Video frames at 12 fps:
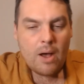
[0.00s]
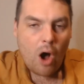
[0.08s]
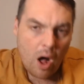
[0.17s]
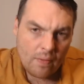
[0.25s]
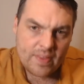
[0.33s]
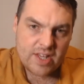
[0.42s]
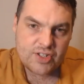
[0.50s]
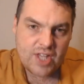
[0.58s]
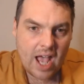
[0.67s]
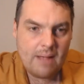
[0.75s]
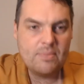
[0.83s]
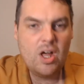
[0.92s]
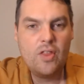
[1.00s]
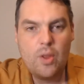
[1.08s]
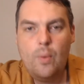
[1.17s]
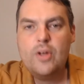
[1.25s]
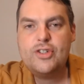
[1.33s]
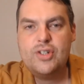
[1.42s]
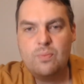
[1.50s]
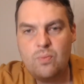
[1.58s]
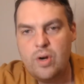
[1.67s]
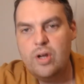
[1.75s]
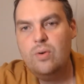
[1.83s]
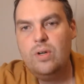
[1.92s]
On this game, though, there was some
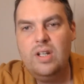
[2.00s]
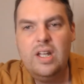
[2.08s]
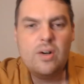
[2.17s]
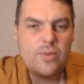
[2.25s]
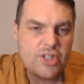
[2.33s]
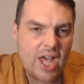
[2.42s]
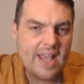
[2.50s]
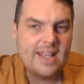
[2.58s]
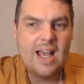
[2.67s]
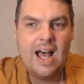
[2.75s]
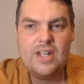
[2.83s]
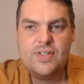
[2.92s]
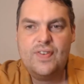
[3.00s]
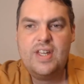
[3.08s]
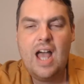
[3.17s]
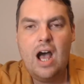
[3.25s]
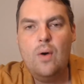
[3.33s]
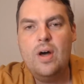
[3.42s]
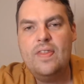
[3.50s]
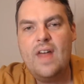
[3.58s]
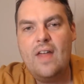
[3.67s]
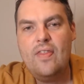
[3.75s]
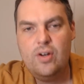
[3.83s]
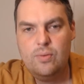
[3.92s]
real little takeouts for Carlton
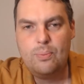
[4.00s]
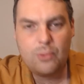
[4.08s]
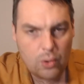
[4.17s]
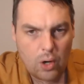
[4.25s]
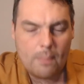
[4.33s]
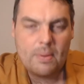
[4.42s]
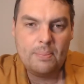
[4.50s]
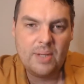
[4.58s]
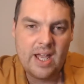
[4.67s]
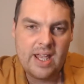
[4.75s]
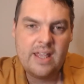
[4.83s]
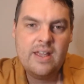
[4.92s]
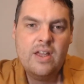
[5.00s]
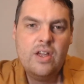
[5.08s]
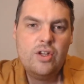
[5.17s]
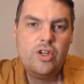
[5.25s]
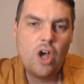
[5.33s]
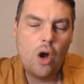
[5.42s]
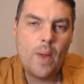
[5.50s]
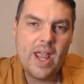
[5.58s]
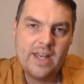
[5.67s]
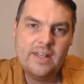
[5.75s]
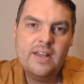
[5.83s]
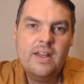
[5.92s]
that they'll probably go
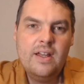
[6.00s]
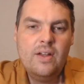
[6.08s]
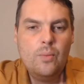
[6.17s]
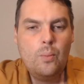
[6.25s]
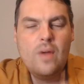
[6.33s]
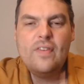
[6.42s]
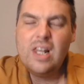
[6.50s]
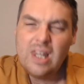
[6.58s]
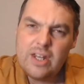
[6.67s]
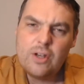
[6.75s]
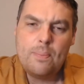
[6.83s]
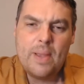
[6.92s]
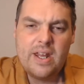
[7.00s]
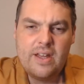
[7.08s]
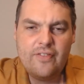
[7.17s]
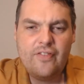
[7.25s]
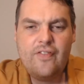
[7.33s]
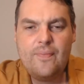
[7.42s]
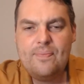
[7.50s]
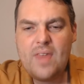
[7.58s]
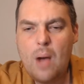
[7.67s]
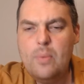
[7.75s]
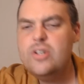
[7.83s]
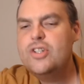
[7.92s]
in with a little bit of, I
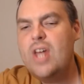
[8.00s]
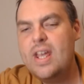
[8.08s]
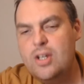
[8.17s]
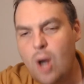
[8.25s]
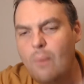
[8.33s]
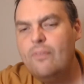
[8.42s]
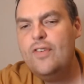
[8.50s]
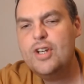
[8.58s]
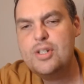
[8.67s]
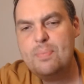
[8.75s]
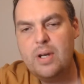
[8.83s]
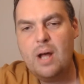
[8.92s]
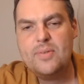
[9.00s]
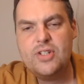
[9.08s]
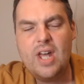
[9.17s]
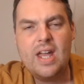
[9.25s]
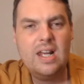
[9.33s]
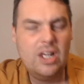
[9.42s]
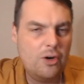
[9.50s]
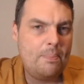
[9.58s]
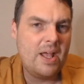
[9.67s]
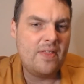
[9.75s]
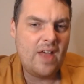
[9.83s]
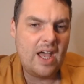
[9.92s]
wouldn't say confidence, but I would say a little
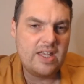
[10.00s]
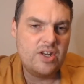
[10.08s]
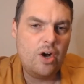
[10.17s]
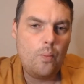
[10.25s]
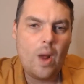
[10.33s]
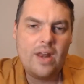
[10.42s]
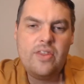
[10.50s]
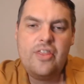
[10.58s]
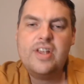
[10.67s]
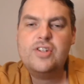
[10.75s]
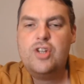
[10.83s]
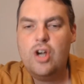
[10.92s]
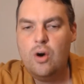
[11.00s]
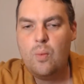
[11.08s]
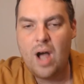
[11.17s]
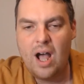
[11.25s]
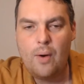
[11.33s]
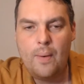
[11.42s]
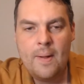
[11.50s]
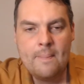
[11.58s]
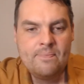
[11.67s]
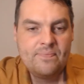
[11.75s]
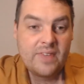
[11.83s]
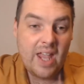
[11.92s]
bit that, you know, when things go well,
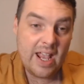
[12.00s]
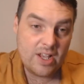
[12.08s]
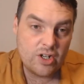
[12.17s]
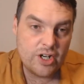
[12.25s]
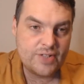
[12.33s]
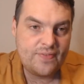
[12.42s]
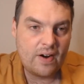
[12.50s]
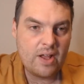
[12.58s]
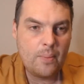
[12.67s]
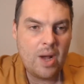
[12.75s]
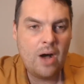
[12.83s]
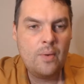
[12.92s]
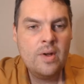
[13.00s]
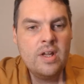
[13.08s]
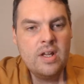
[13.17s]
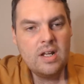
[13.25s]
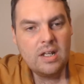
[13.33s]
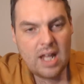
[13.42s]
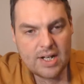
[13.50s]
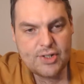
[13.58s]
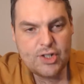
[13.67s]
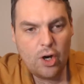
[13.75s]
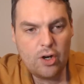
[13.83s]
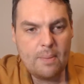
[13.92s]
it goes very well. Let's
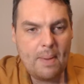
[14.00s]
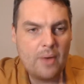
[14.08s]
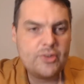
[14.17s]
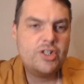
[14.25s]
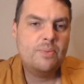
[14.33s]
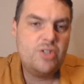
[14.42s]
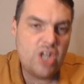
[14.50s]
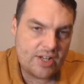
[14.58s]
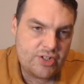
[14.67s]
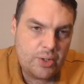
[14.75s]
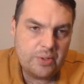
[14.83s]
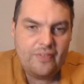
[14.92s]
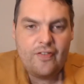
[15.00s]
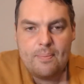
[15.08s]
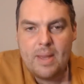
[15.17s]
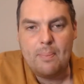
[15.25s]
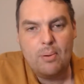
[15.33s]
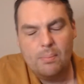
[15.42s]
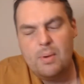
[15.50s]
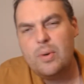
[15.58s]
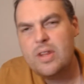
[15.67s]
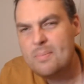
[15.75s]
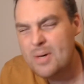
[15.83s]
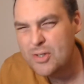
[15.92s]
talk about some Jess Good for me, probably one
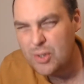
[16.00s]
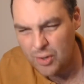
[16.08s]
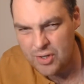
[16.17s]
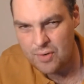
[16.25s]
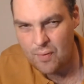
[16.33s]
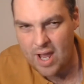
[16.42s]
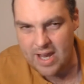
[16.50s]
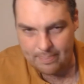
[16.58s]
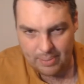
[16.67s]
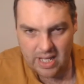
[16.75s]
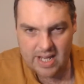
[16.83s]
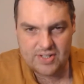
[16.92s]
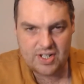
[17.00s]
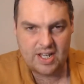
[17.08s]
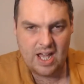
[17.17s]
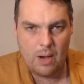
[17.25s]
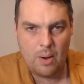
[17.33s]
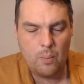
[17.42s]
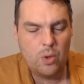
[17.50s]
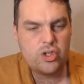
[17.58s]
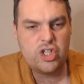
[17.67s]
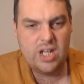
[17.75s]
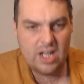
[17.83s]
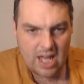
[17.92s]
of the most underrated players at Carlton. What
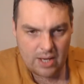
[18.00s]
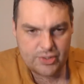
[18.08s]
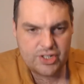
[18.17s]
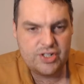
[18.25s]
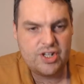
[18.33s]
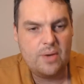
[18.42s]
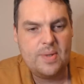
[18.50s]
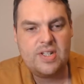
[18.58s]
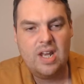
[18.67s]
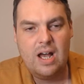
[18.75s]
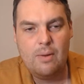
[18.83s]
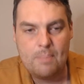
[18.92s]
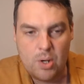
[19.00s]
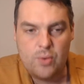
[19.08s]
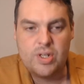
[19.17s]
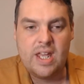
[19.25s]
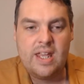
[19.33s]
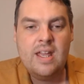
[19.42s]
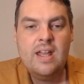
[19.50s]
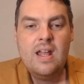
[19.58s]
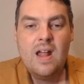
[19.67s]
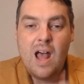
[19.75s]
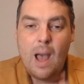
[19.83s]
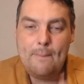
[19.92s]
she allows to do is allow Moody
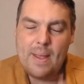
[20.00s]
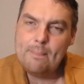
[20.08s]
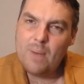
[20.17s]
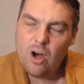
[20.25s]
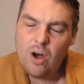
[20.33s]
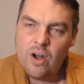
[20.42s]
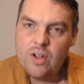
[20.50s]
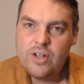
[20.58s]
a bit more